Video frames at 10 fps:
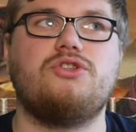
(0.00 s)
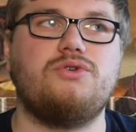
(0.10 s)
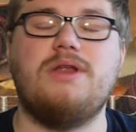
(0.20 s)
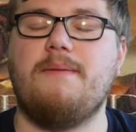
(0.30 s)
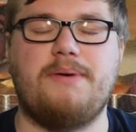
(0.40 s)

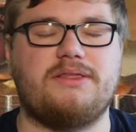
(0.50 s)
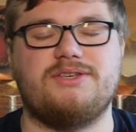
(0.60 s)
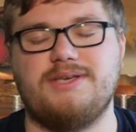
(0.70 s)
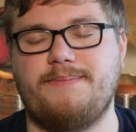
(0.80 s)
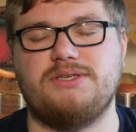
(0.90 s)
Do not pick
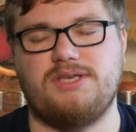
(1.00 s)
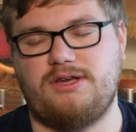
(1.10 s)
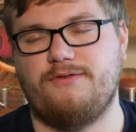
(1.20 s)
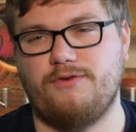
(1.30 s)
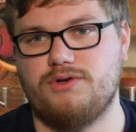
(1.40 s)
this up as like
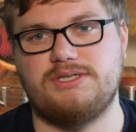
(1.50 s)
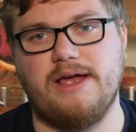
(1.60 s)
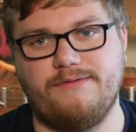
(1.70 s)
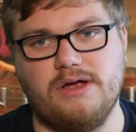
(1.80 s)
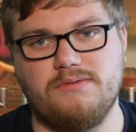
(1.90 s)
your first
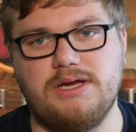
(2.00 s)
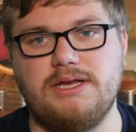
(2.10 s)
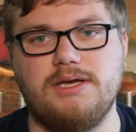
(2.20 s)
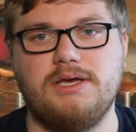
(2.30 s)
sci-fi read.